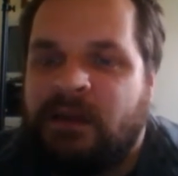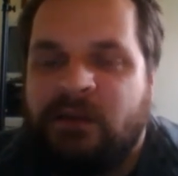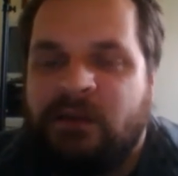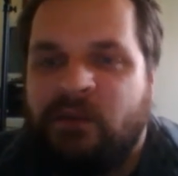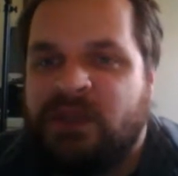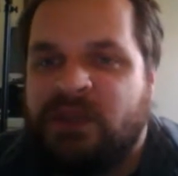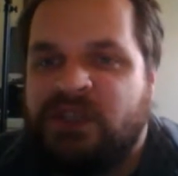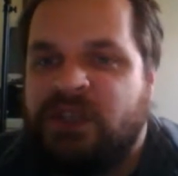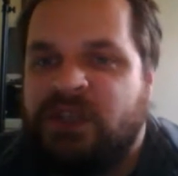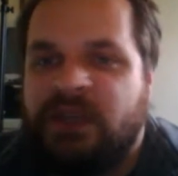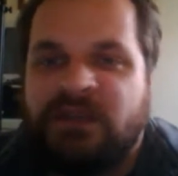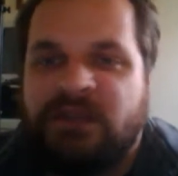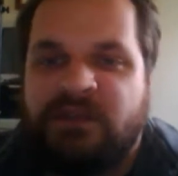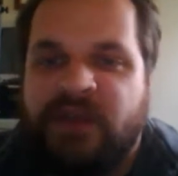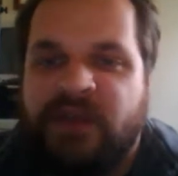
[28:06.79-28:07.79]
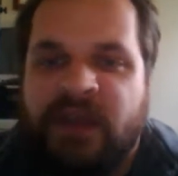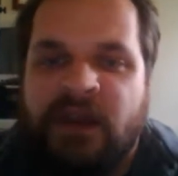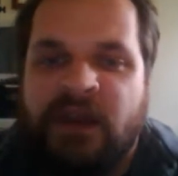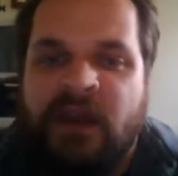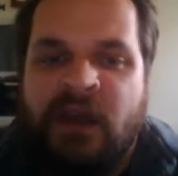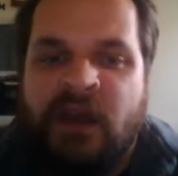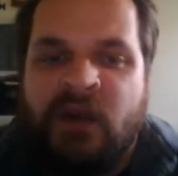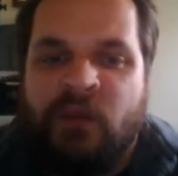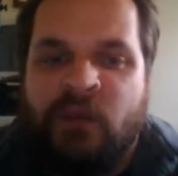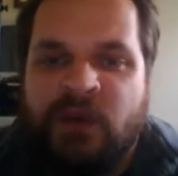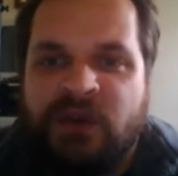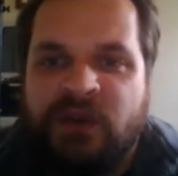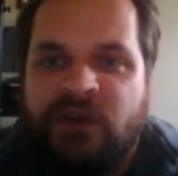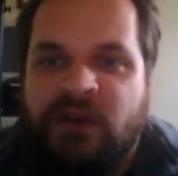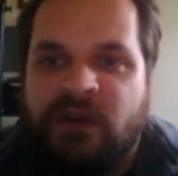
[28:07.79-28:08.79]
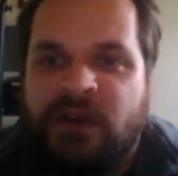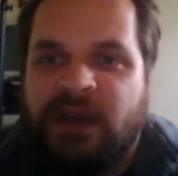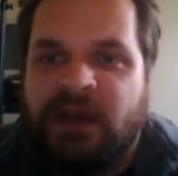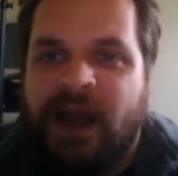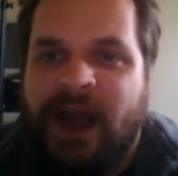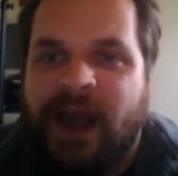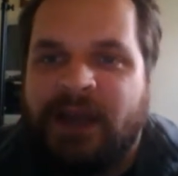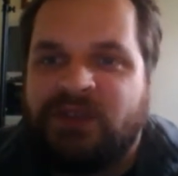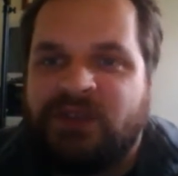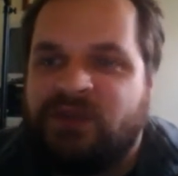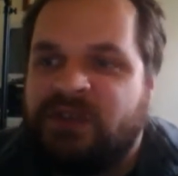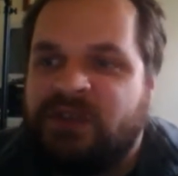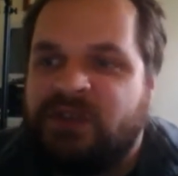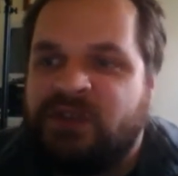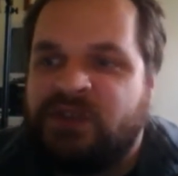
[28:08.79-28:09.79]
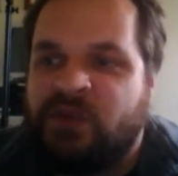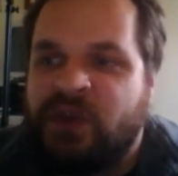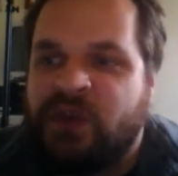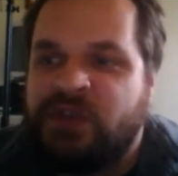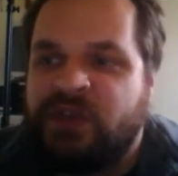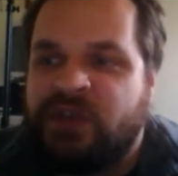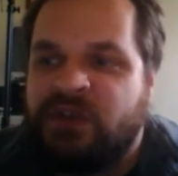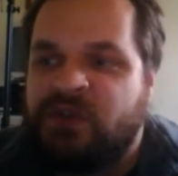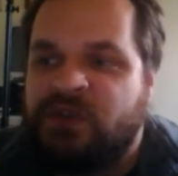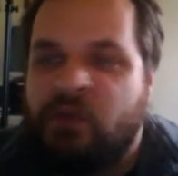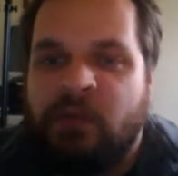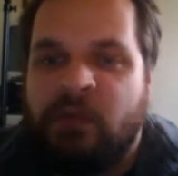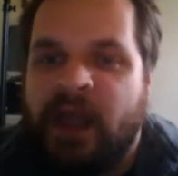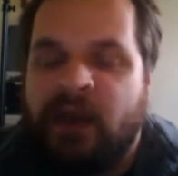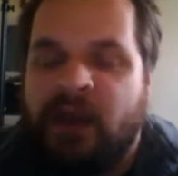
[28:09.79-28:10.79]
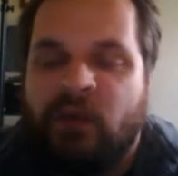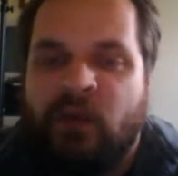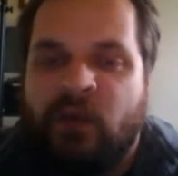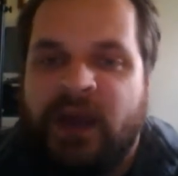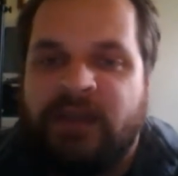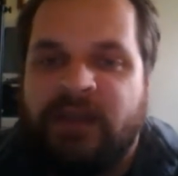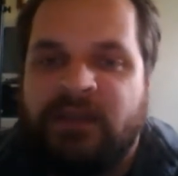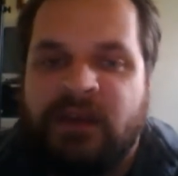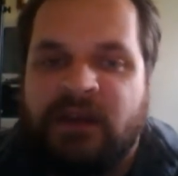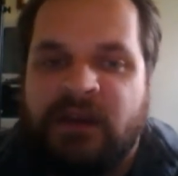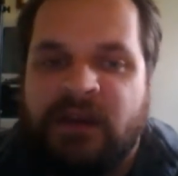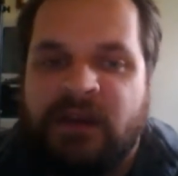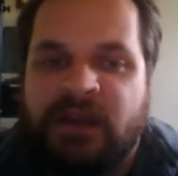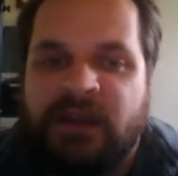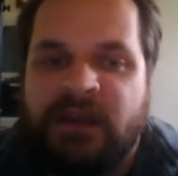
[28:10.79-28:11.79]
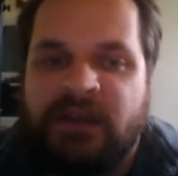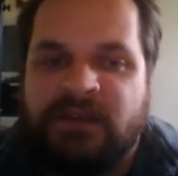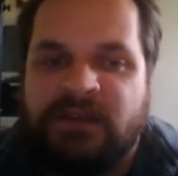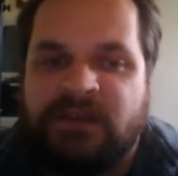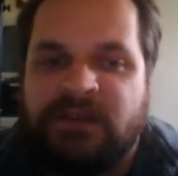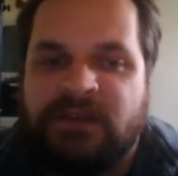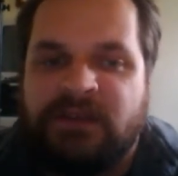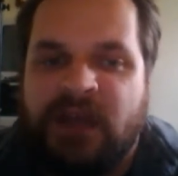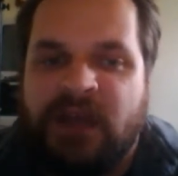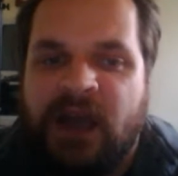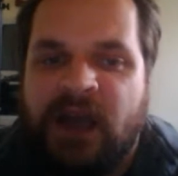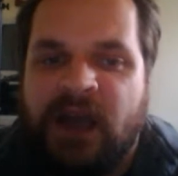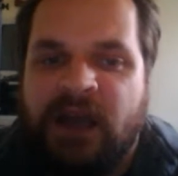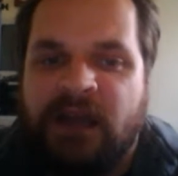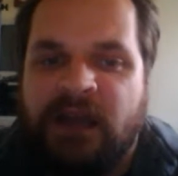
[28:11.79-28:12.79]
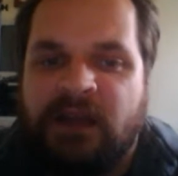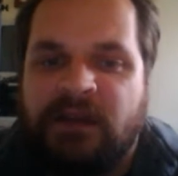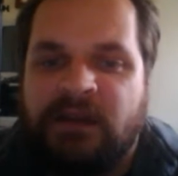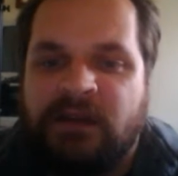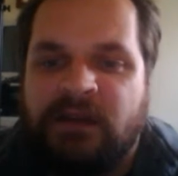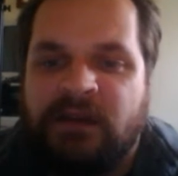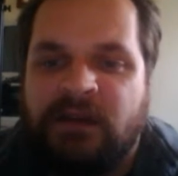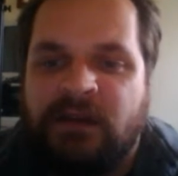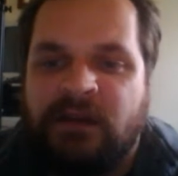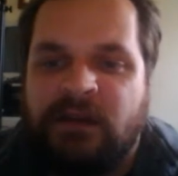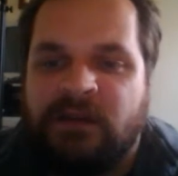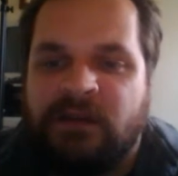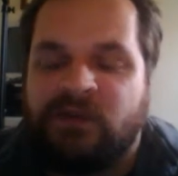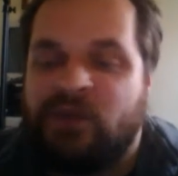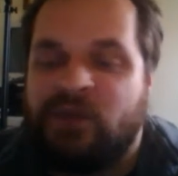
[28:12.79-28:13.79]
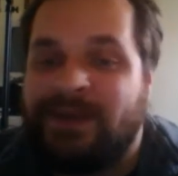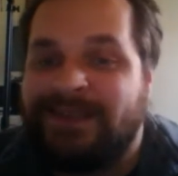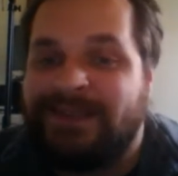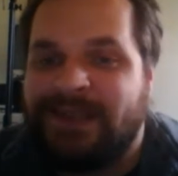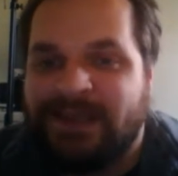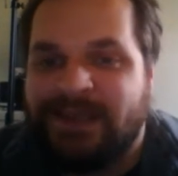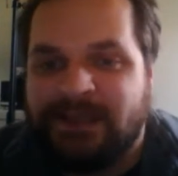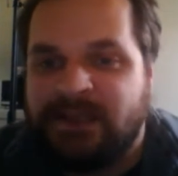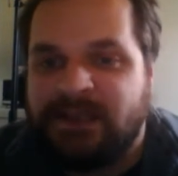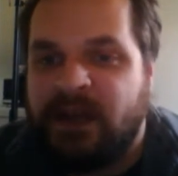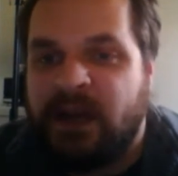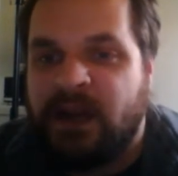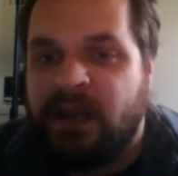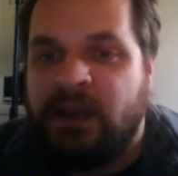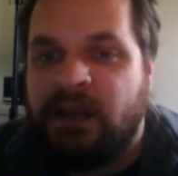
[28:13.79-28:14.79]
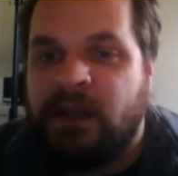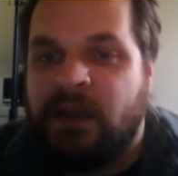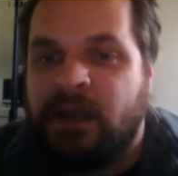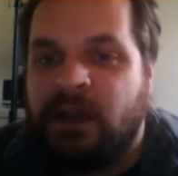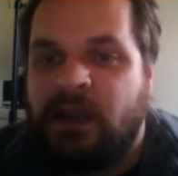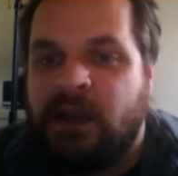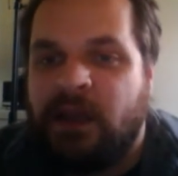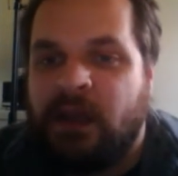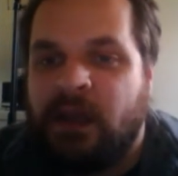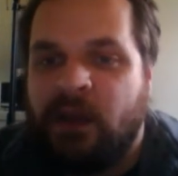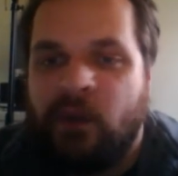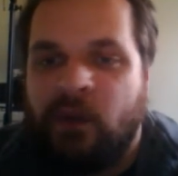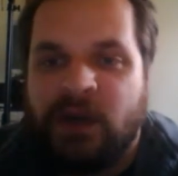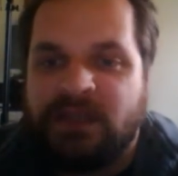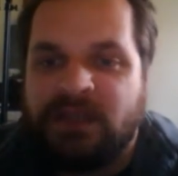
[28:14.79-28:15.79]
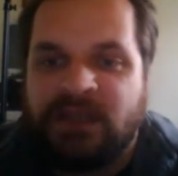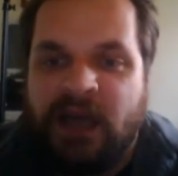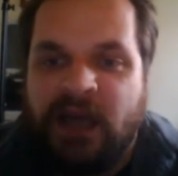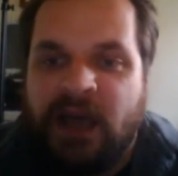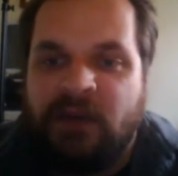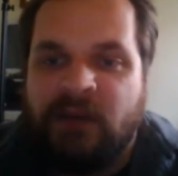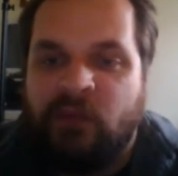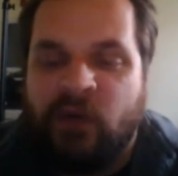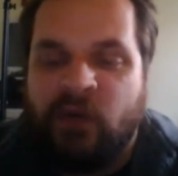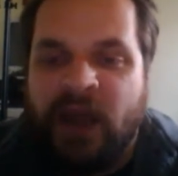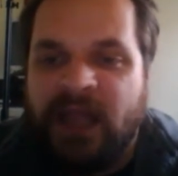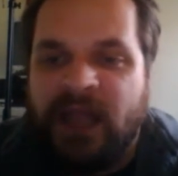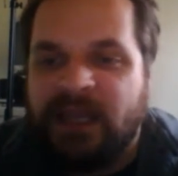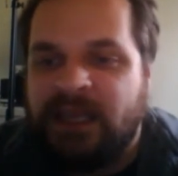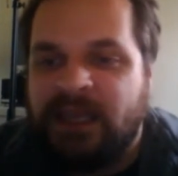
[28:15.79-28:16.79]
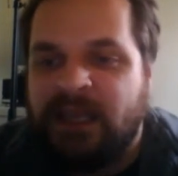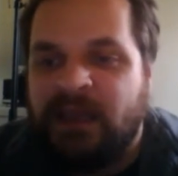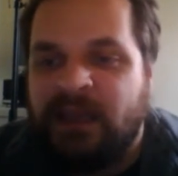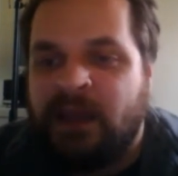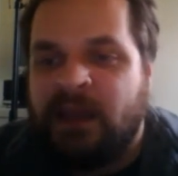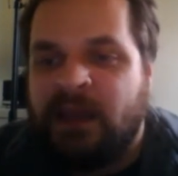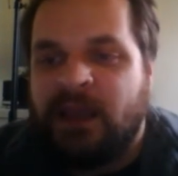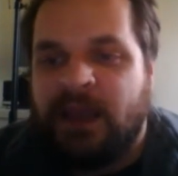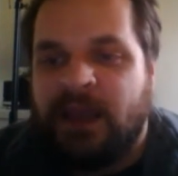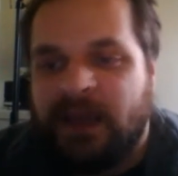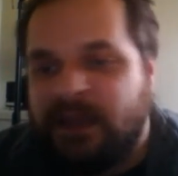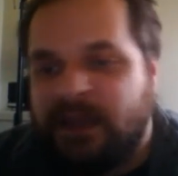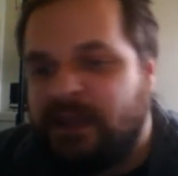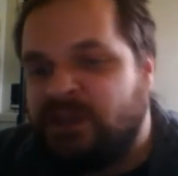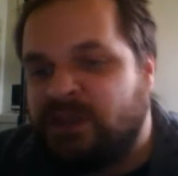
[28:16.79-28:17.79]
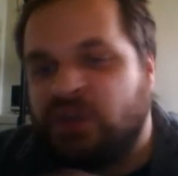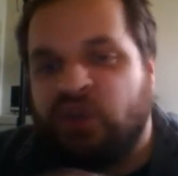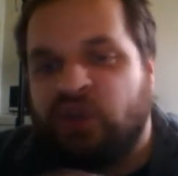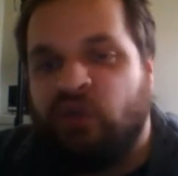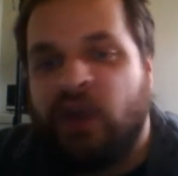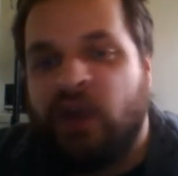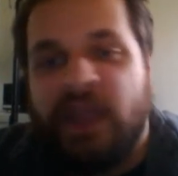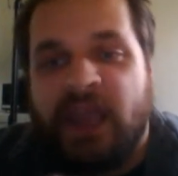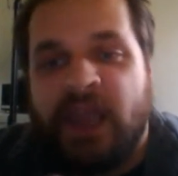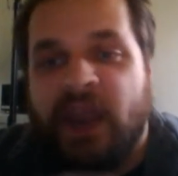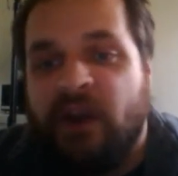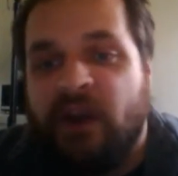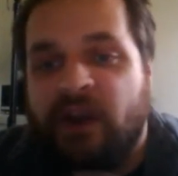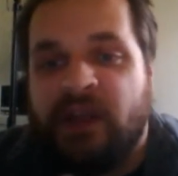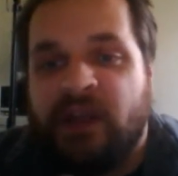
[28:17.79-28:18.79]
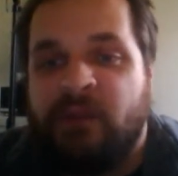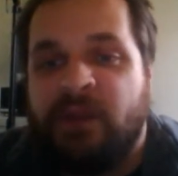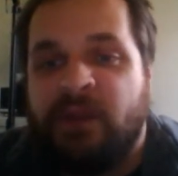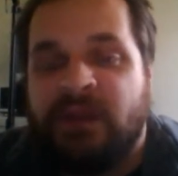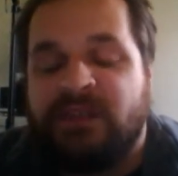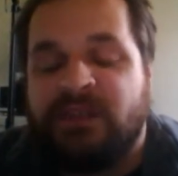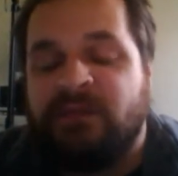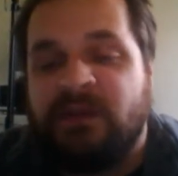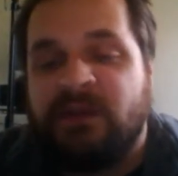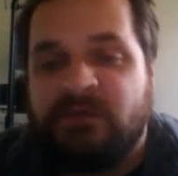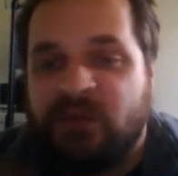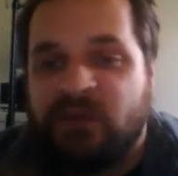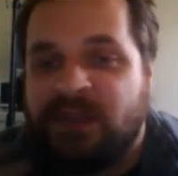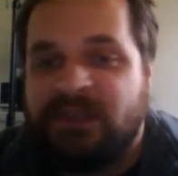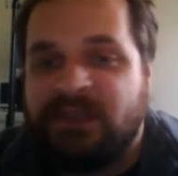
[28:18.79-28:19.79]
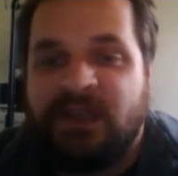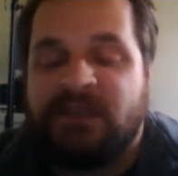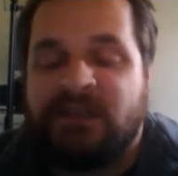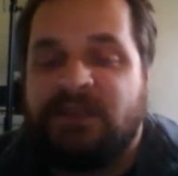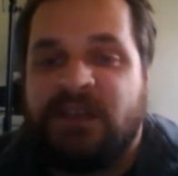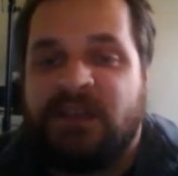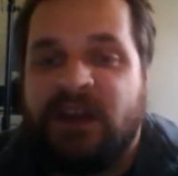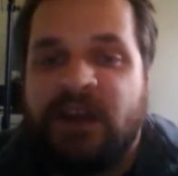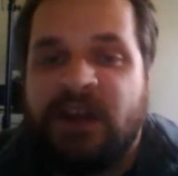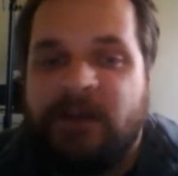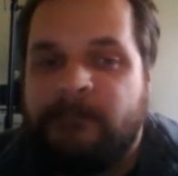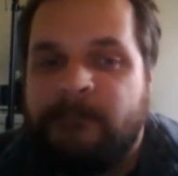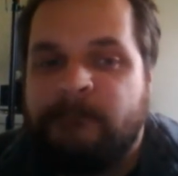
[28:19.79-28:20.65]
when the shit hits the fan. When you're in a high stress situation, there's no black or white. There's what is necessary and what is not. Morality kind of hits a gray area because sometimes what is necessary